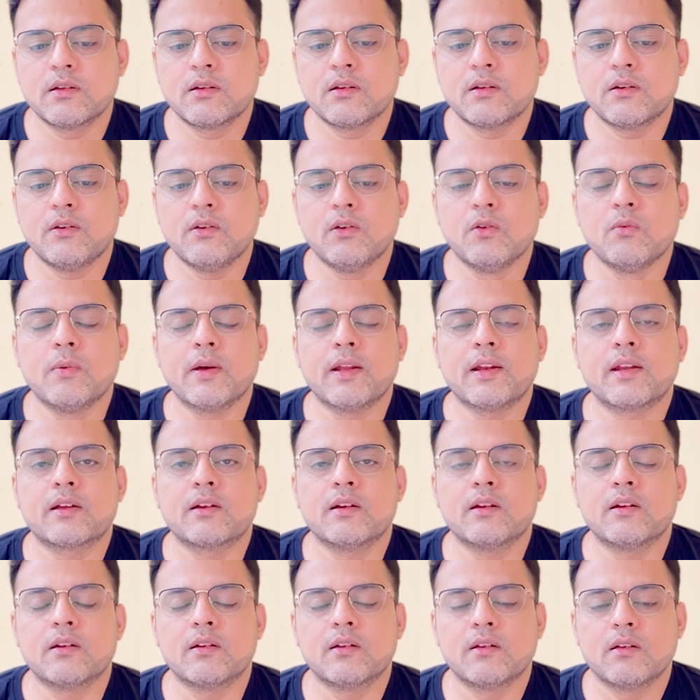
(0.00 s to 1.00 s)

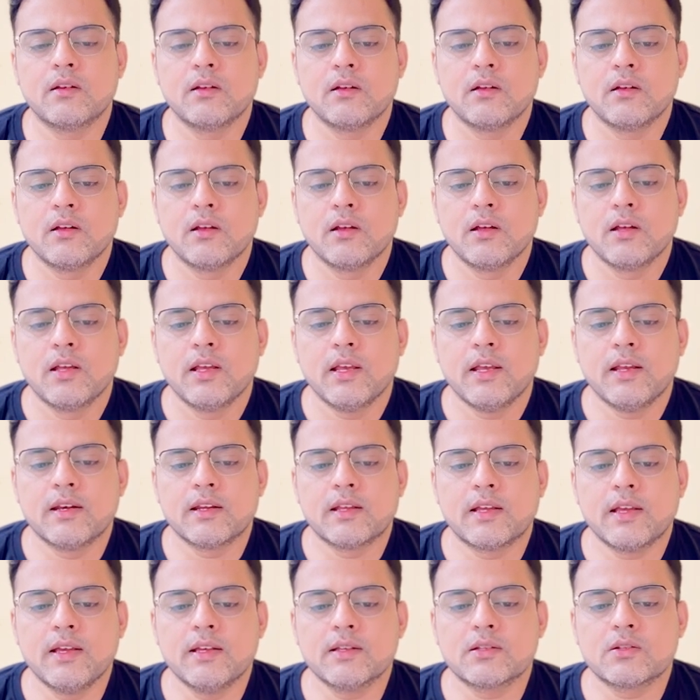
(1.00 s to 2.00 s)
numerical. In
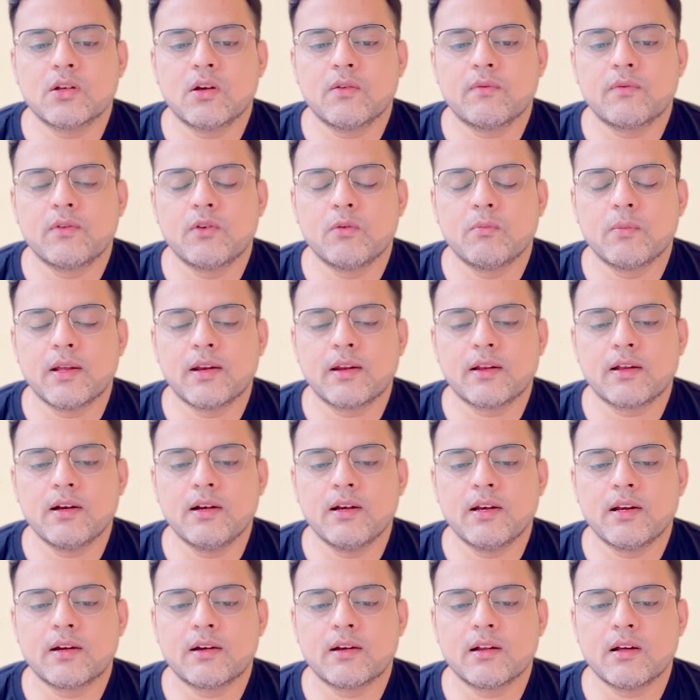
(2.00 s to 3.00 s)
case of numerical
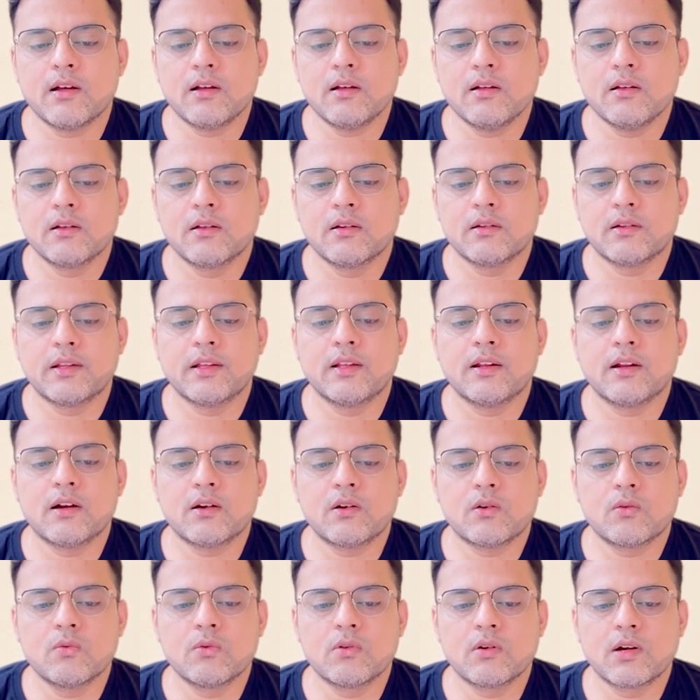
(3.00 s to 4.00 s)
data, there are
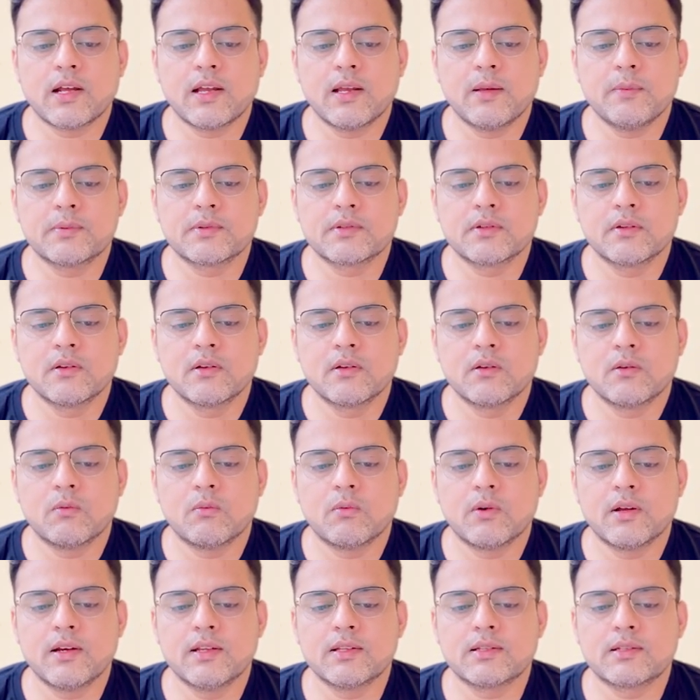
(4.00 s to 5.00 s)
two types.
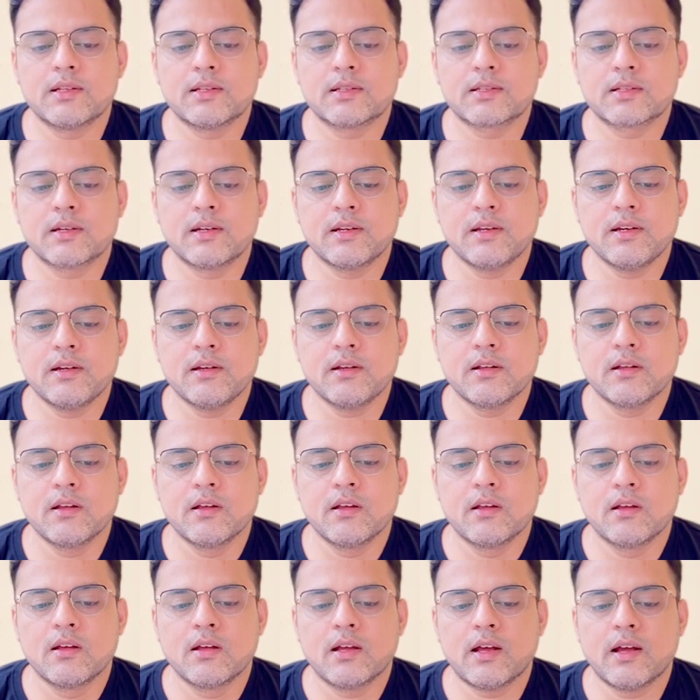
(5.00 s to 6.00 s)
One is discrete,
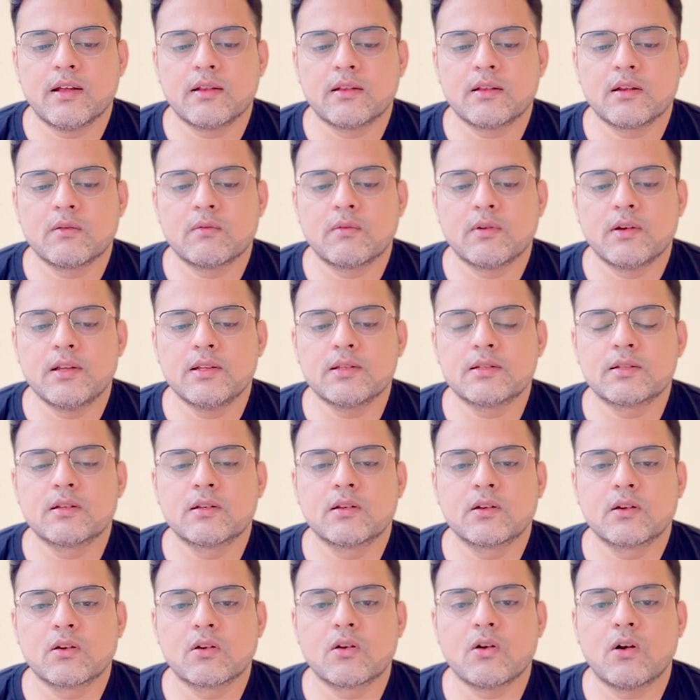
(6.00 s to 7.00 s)
another one is
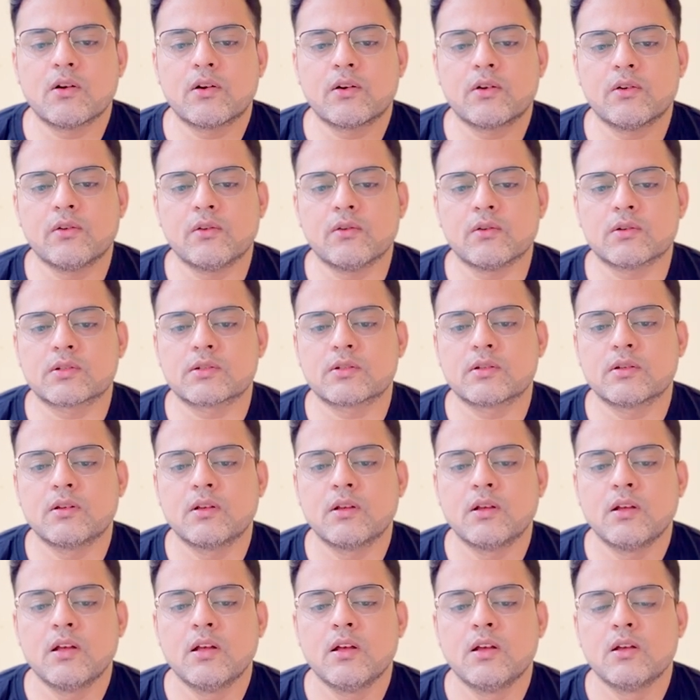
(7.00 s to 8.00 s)
continuous.
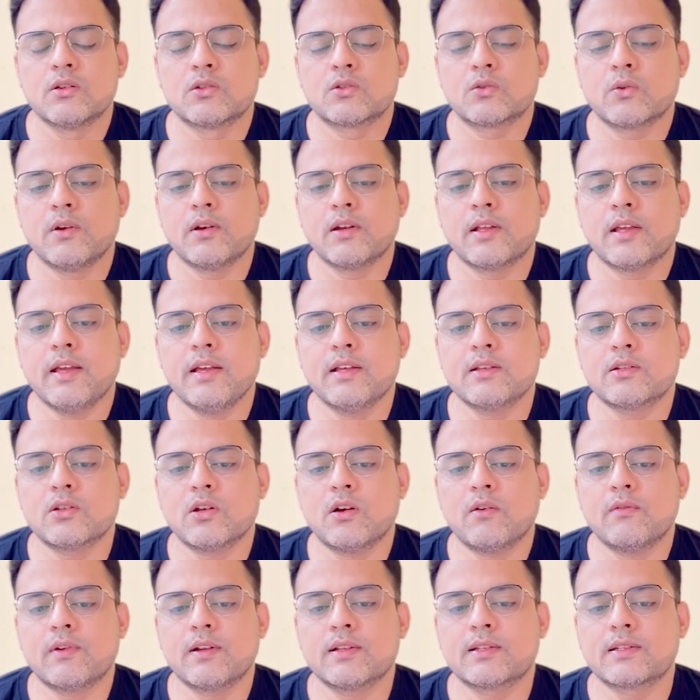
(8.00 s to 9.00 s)
So in case
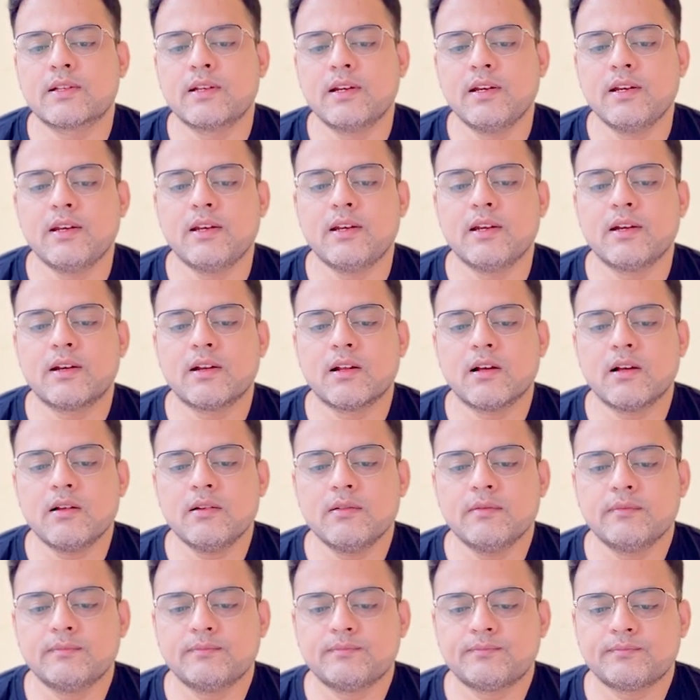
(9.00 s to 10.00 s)
of discrete data